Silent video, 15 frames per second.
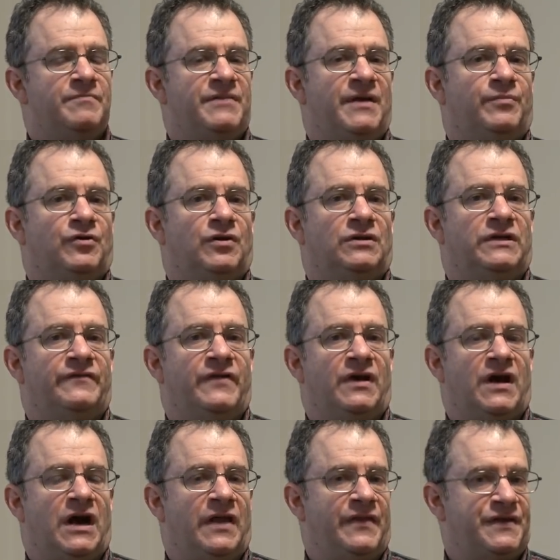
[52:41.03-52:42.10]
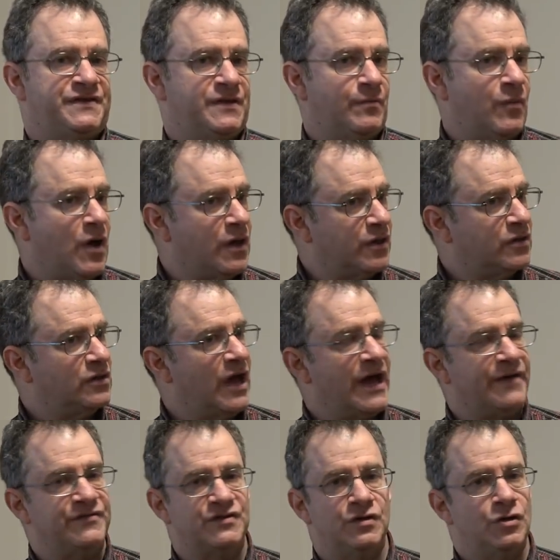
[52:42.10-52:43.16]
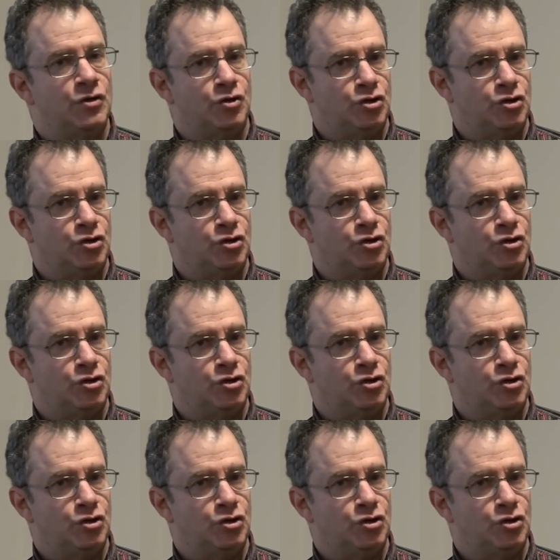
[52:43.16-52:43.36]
people are living kind of these symbolic lives,